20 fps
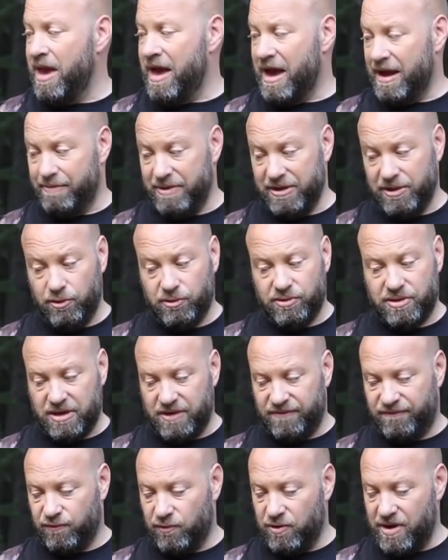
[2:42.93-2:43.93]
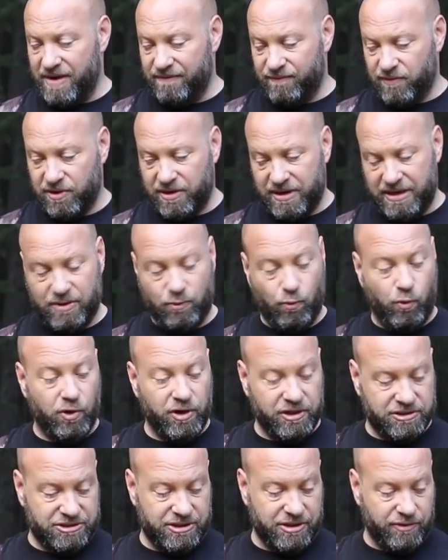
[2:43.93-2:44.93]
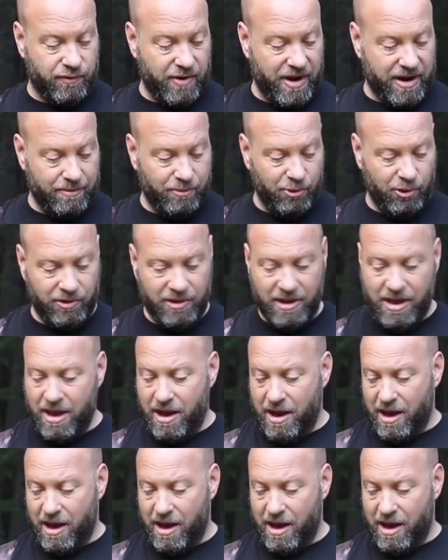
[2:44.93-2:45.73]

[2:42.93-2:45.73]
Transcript: I've been using it forever. It works incredible.